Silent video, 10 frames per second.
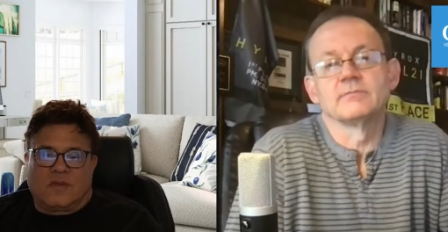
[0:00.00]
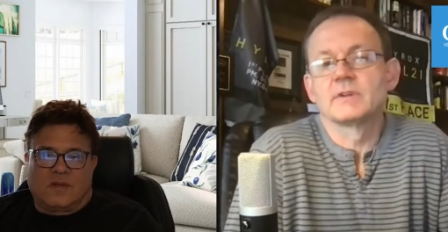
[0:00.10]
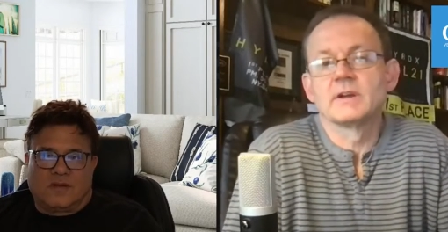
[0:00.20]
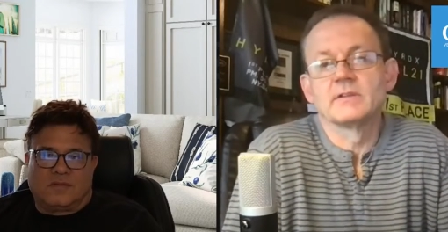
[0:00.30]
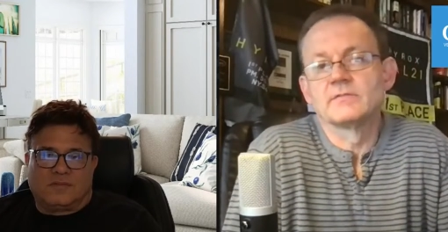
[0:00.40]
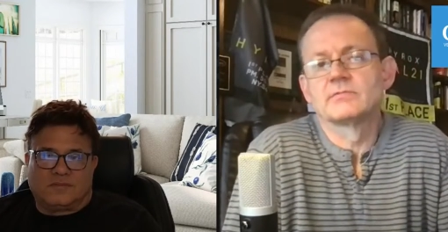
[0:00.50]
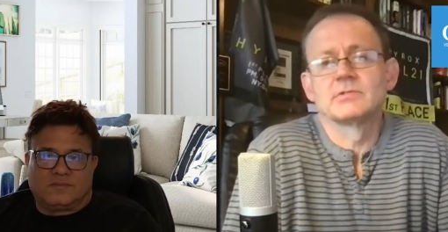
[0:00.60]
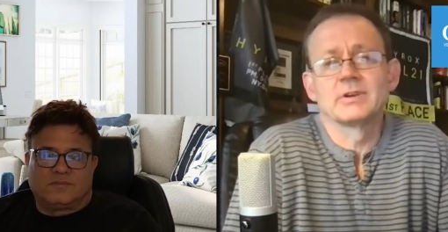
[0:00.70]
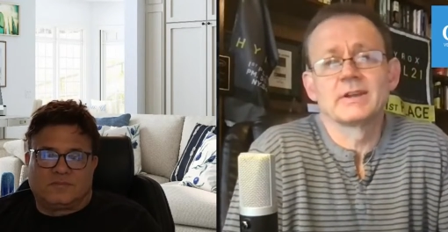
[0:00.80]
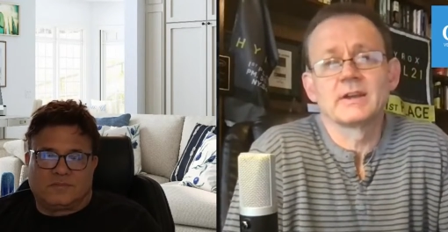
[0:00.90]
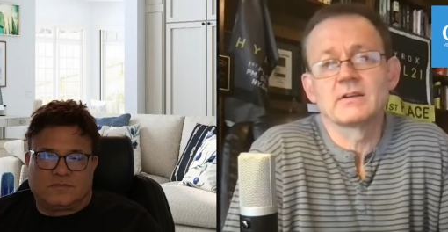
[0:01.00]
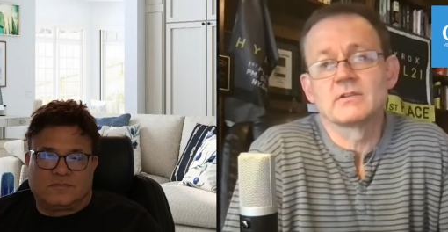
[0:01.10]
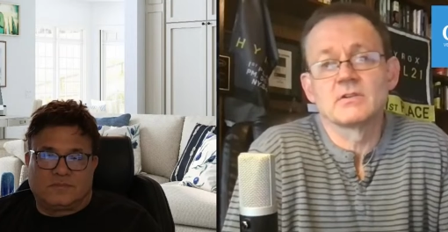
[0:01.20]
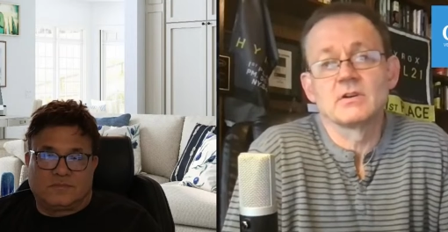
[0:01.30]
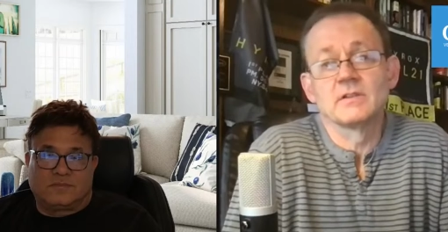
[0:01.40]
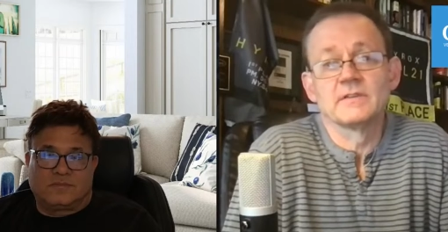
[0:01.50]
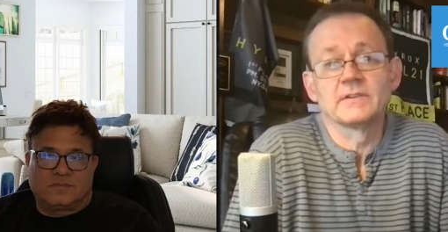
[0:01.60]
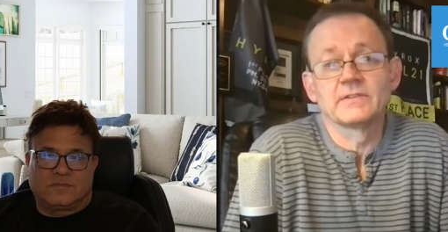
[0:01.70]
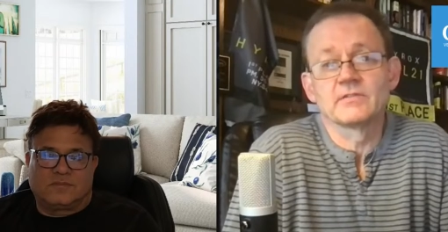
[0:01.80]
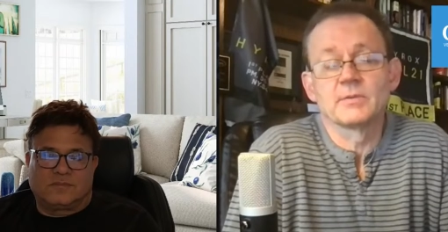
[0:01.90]
Speaker 1: kind of took it out on all of
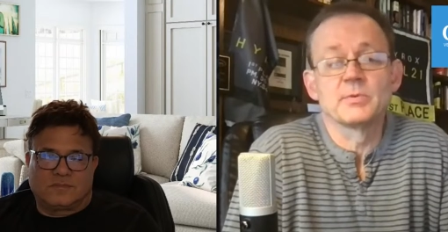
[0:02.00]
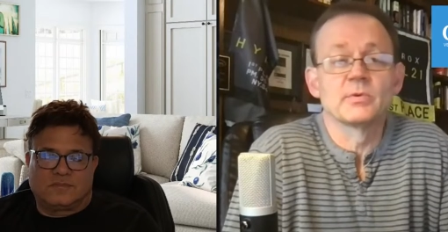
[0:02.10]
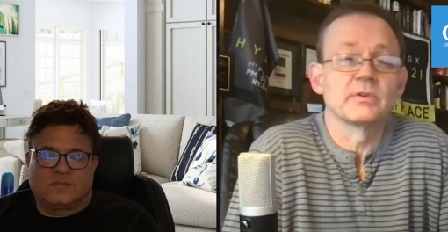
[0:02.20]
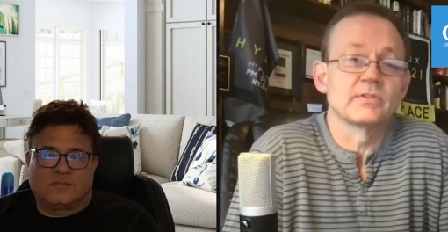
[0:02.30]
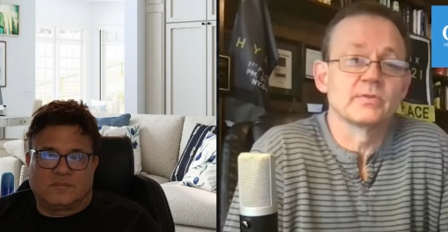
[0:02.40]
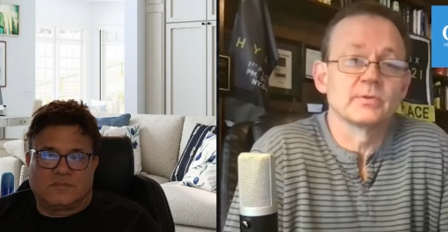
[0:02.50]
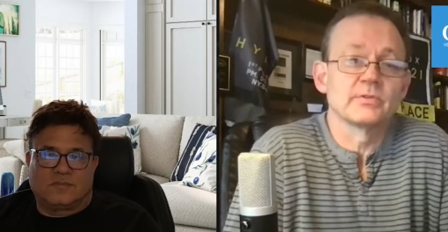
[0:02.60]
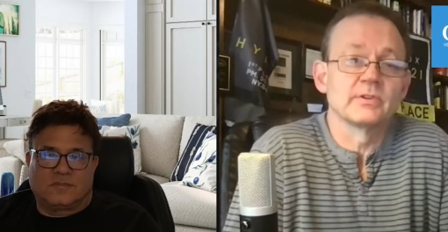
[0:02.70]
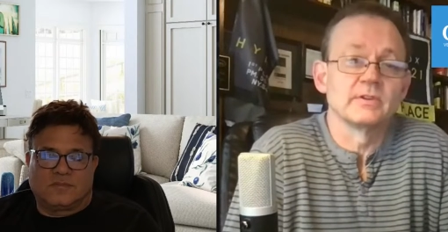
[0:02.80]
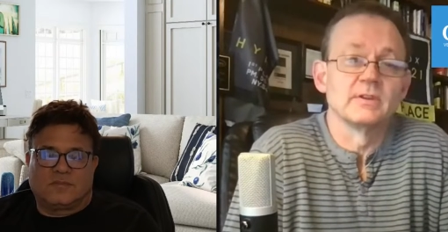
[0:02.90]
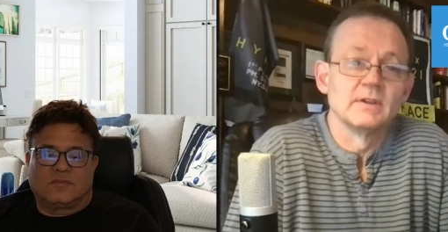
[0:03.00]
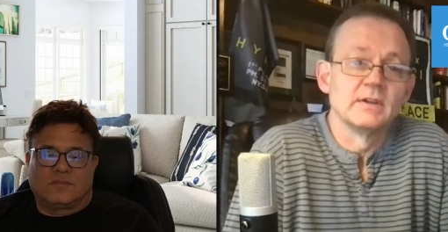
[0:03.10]
us that reported to her. And